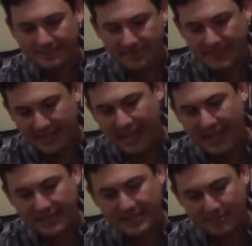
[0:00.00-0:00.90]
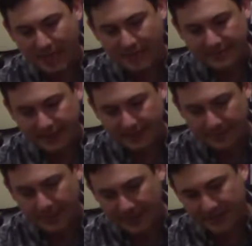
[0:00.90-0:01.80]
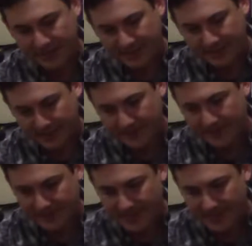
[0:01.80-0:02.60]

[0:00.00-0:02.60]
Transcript: design is about kind of questioning solutions,